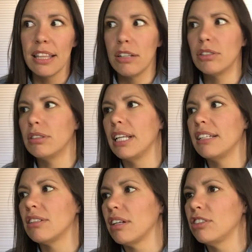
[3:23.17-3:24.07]
there's
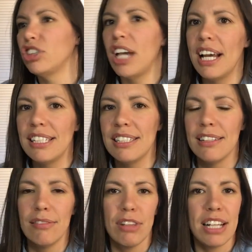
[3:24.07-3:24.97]
things on chess
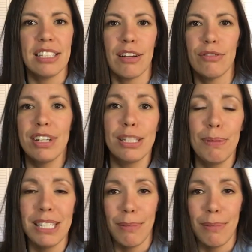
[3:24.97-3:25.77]
and things on recipes.